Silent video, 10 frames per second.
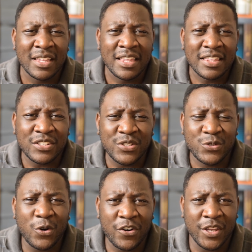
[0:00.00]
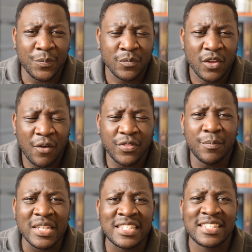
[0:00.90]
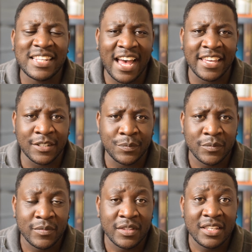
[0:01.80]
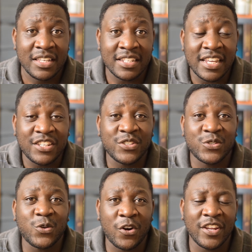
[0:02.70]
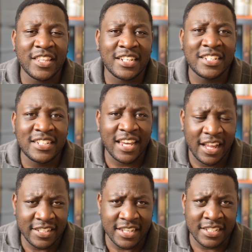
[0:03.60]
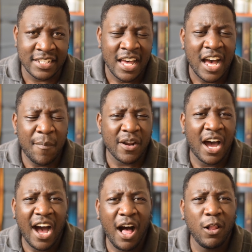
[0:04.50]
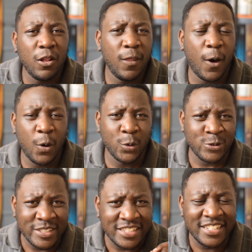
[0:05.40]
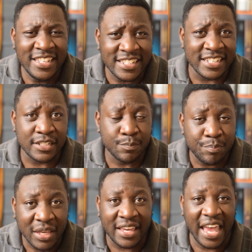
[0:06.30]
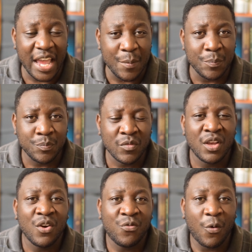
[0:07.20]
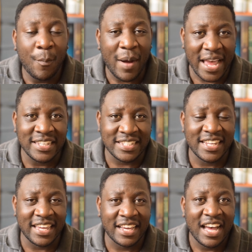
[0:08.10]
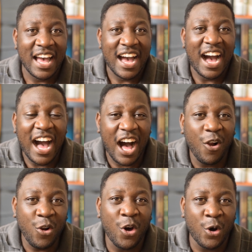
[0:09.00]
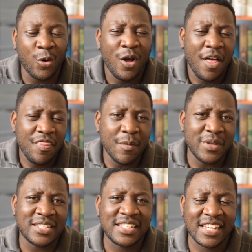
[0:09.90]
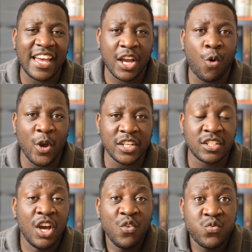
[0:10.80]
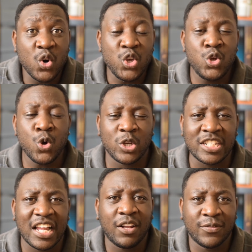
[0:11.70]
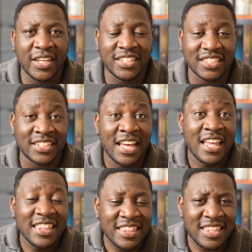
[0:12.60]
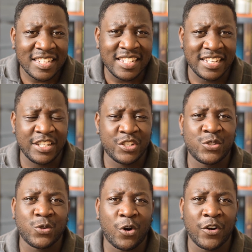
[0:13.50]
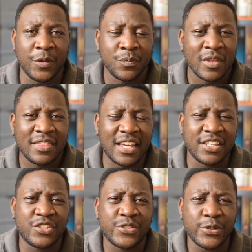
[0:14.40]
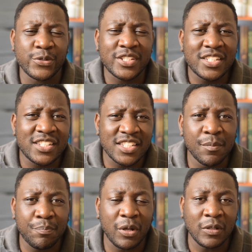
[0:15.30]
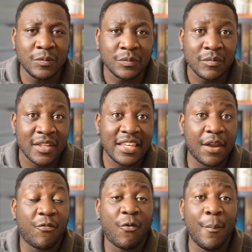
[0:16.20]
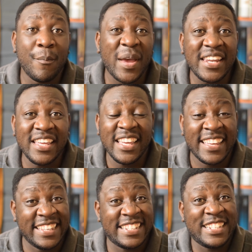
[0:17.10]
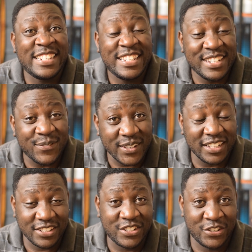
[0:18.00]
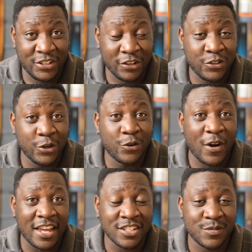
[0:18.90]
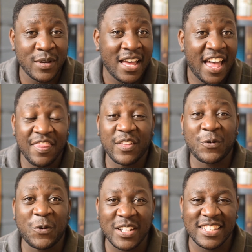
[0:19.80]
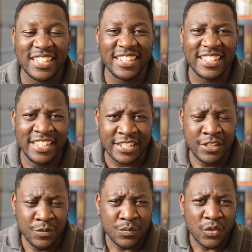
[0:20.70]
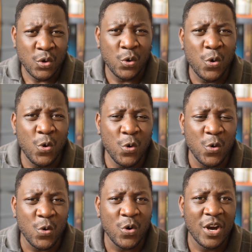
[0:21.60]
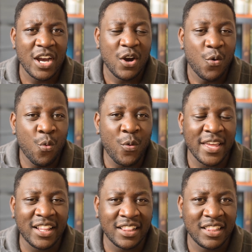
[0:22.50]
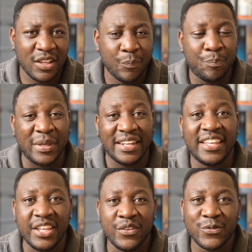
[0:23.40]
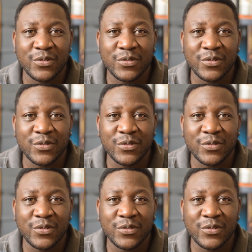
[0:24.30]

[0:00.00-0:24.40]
The story of the Messiah is a story that tells us about how low Jesus became for my sake, how low the Messiah went for your salvation. This is a story that is so simple, yet for many is difficult to grasp. And the question is, who will believe?